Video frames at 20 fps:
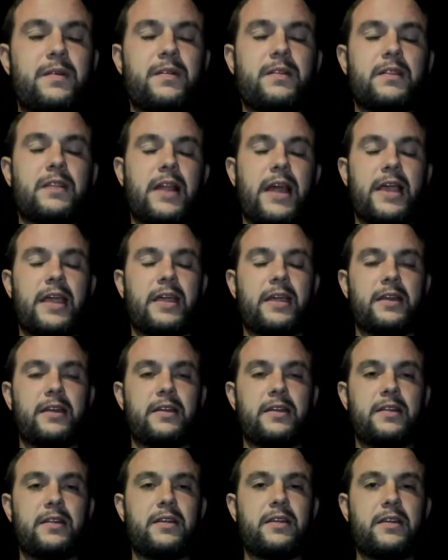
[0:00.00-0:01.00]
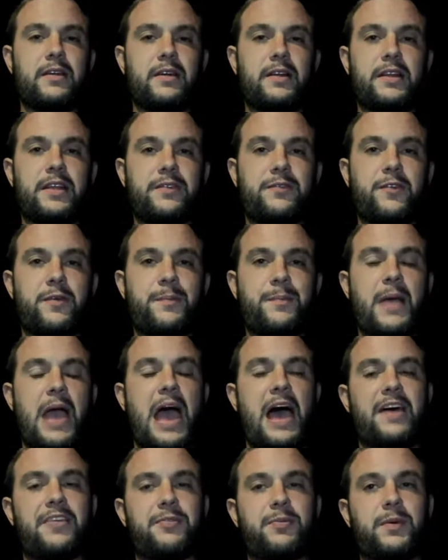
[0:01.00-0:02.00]
lane, a different
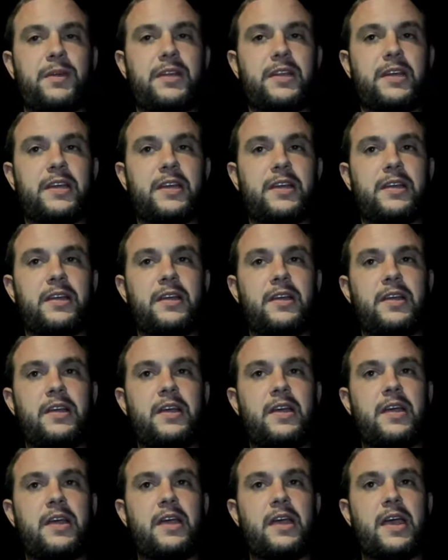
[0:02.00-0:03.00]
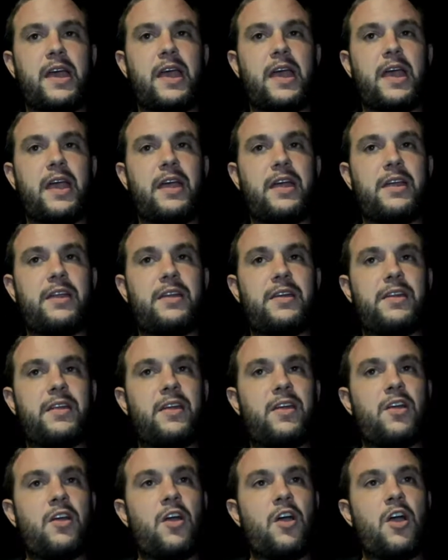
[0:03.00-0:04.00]
path with it. And
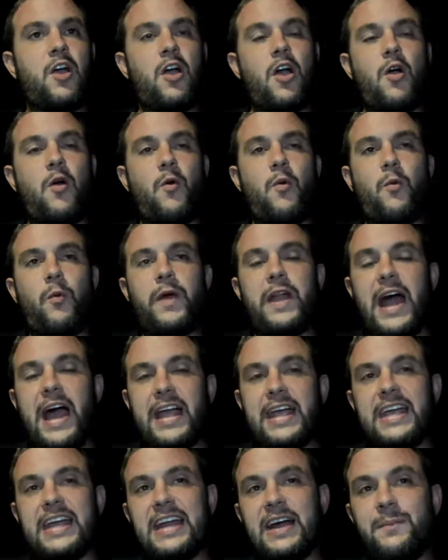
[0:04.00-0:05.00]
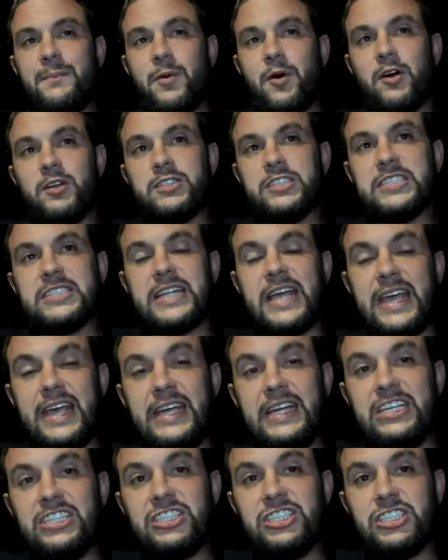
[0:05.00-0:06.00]
when I get up on
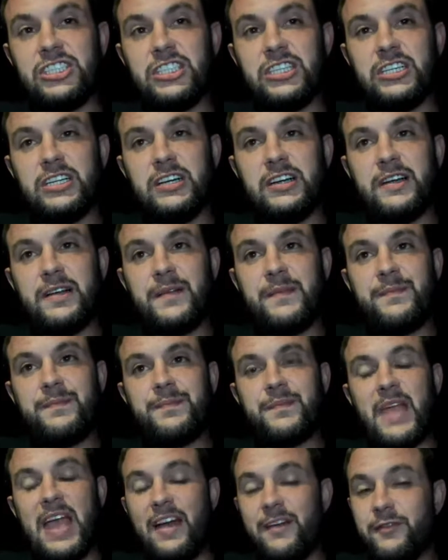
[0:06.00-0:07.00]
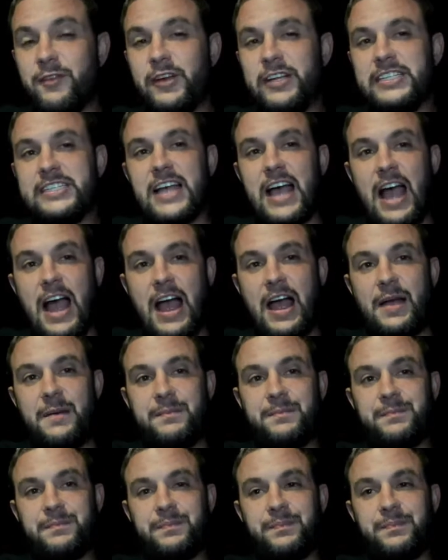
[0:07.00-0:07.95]
stage, every time